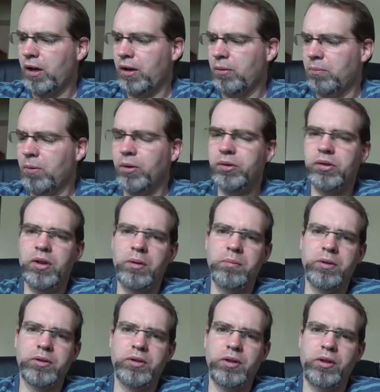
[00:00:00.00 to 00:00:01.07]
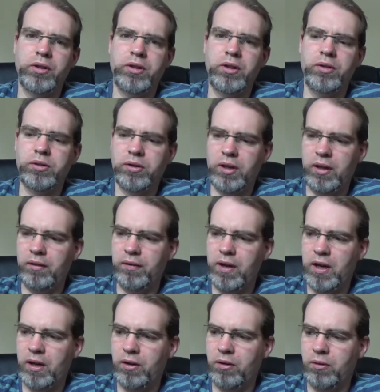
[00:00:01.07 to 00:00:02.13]
most of them were still in use. They've
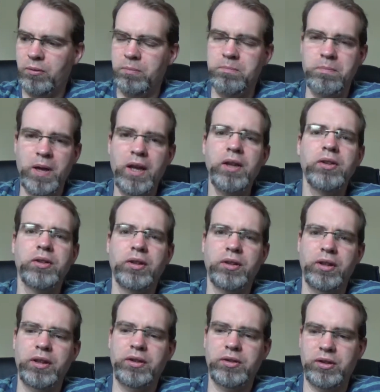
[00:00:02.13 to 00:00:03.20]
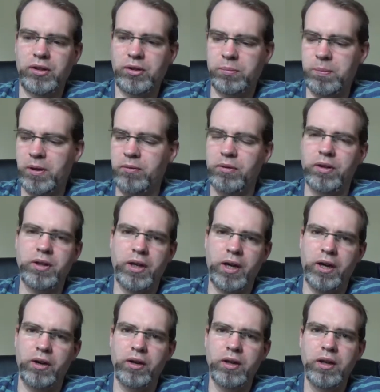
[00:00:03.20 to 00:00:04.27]
now basically since been
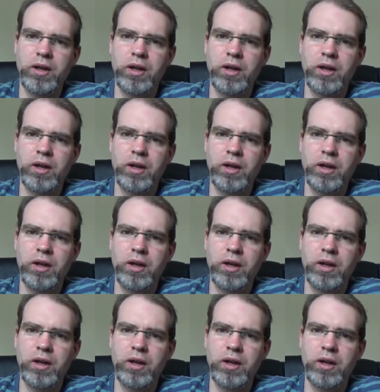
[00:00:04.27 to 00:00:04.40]
retired.